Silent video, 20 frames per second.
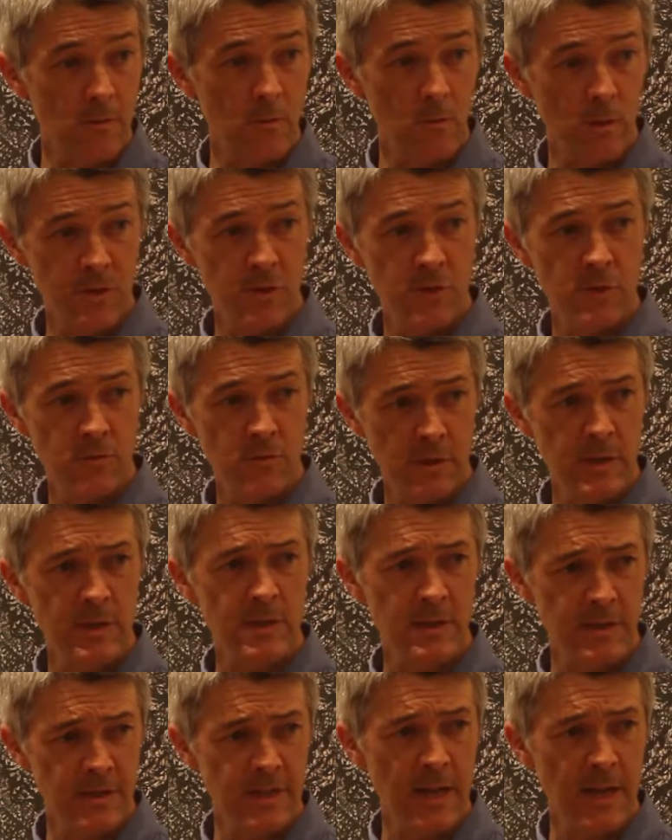what you need
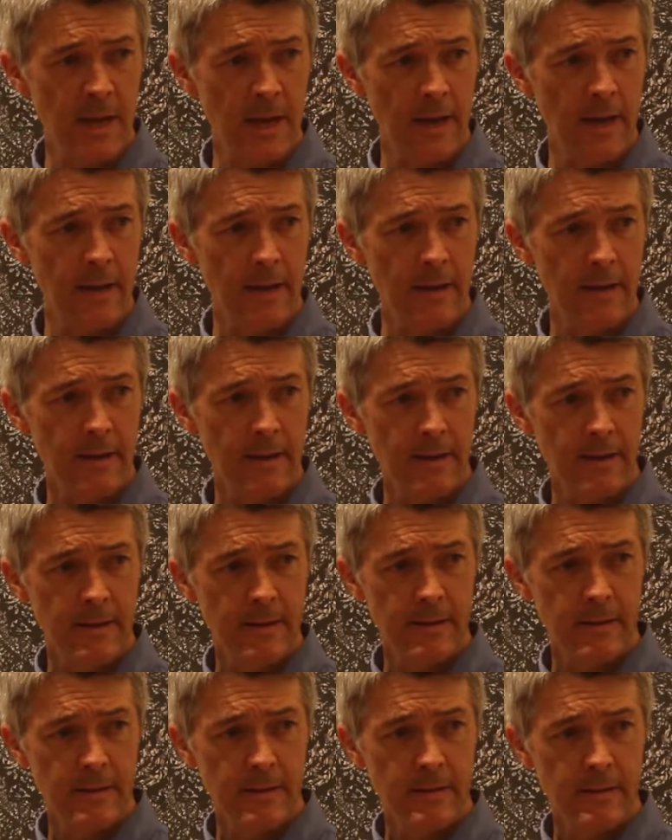to say.
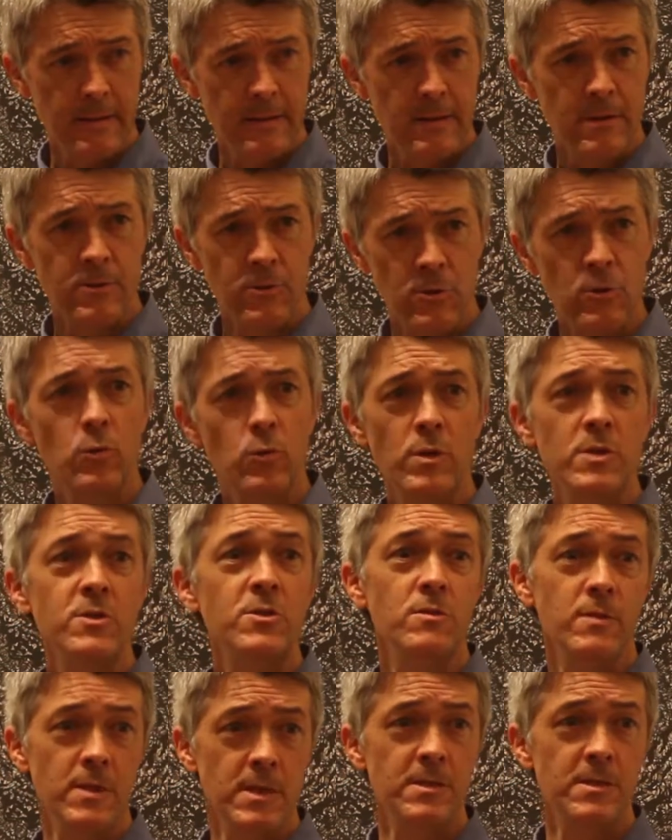do what
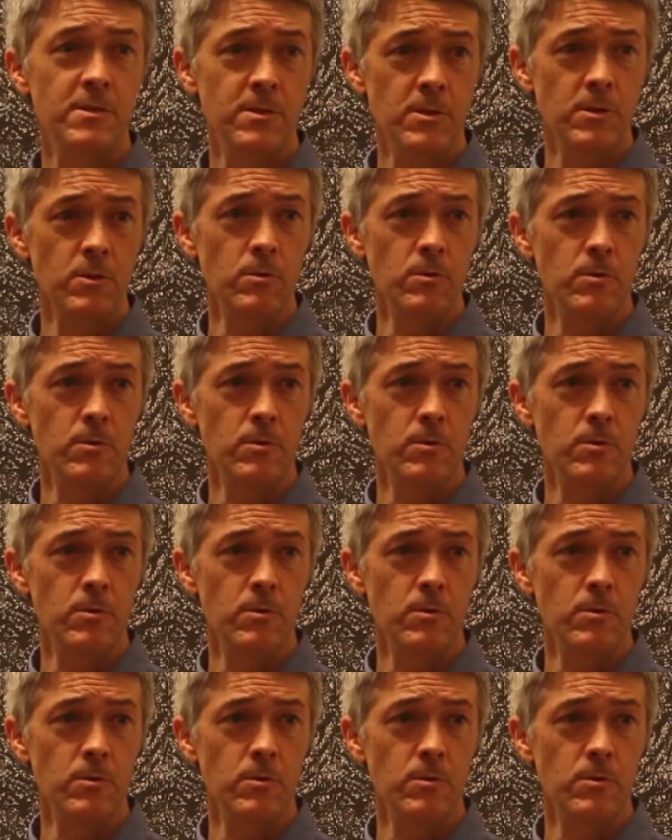you need to do.